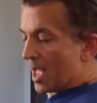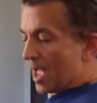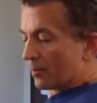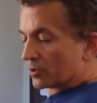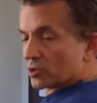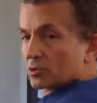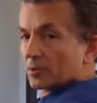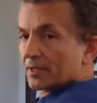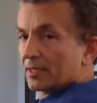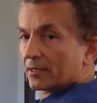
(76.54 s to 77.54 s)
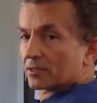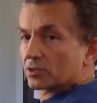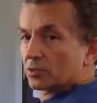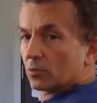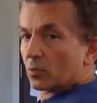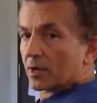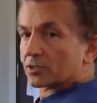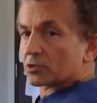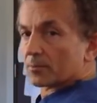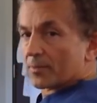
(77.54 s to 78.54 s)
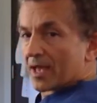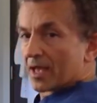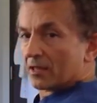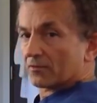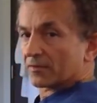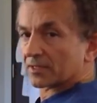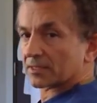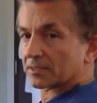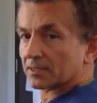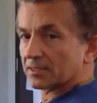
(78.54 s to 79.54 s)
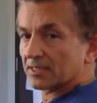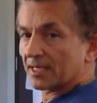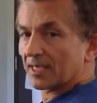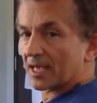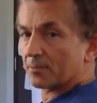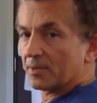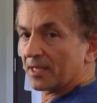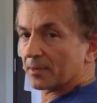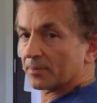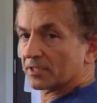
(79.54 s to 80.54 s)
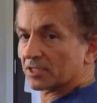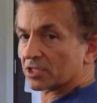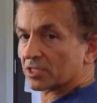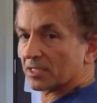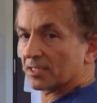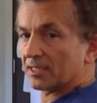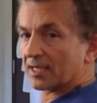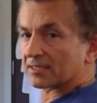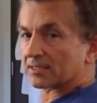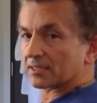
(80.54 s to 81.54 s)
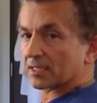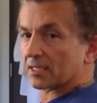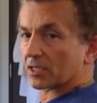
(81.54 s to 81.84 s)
And what you're doing here is you want your pelvis to, again, be in a position that's